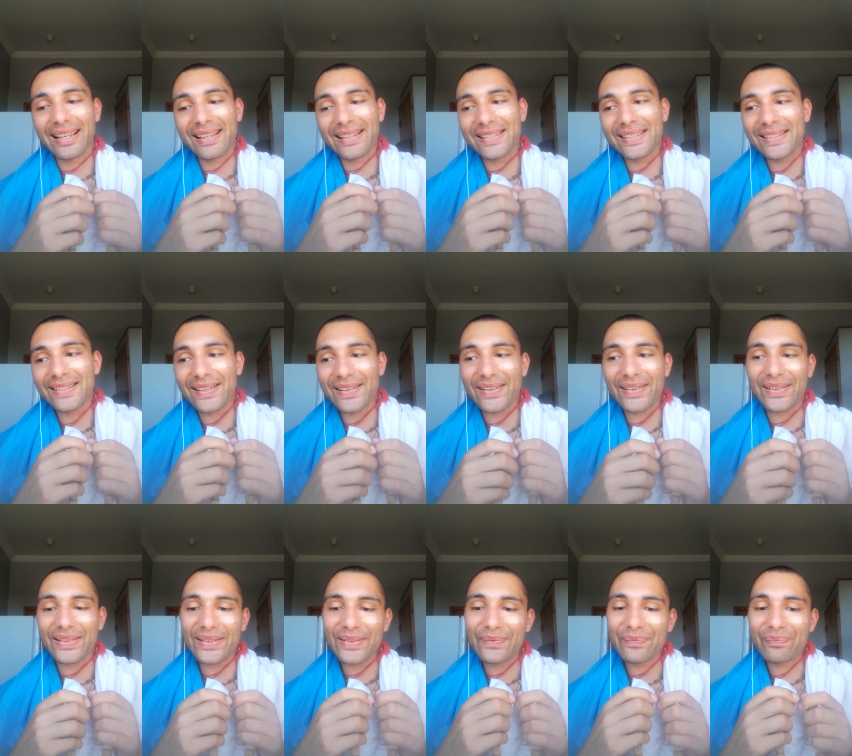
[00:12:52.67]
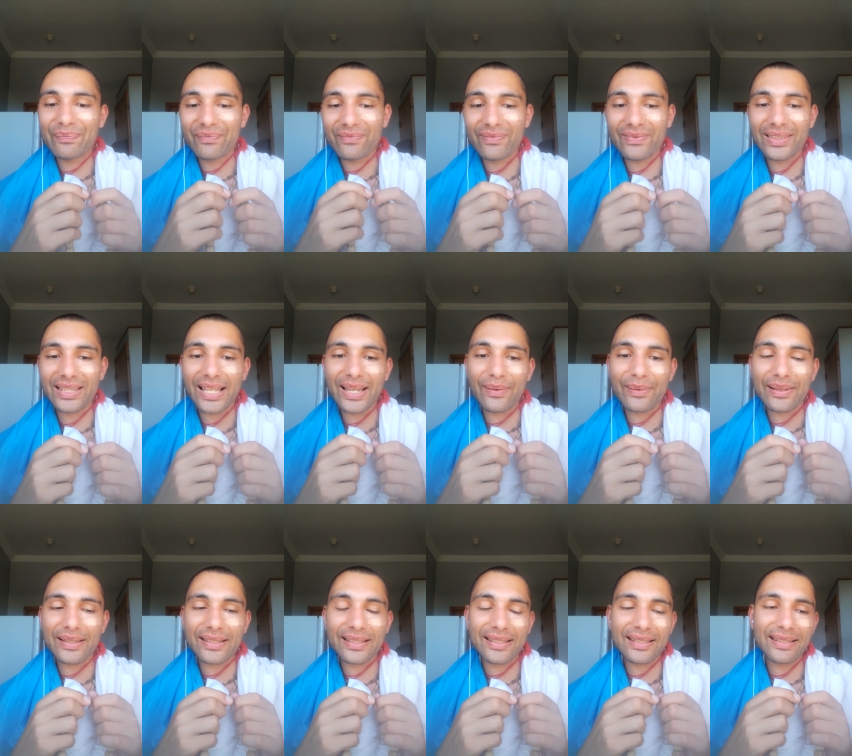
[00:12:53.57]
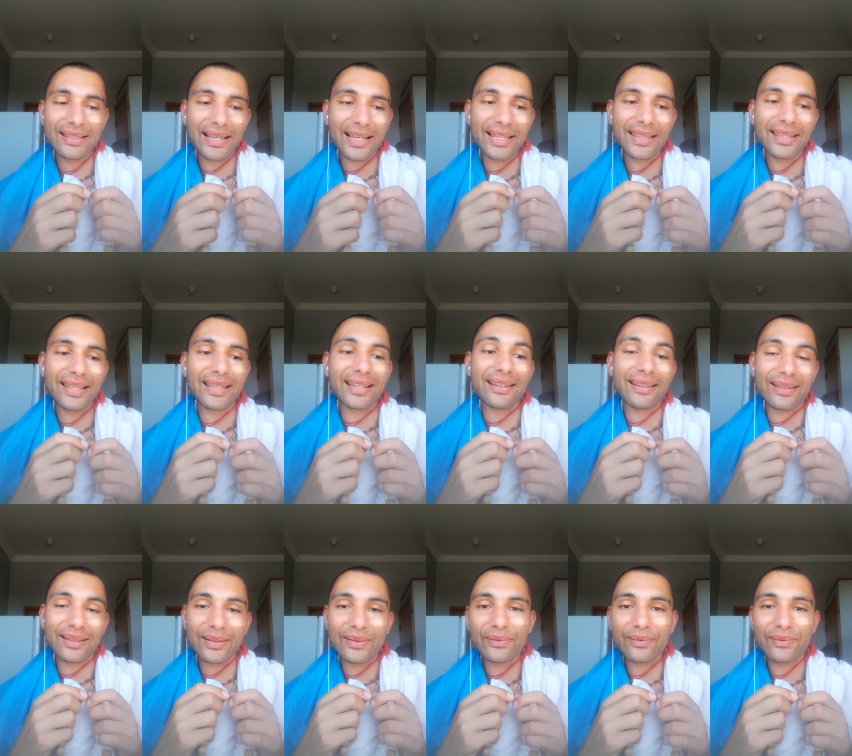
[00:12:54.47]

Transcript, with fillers: So, that was, I think,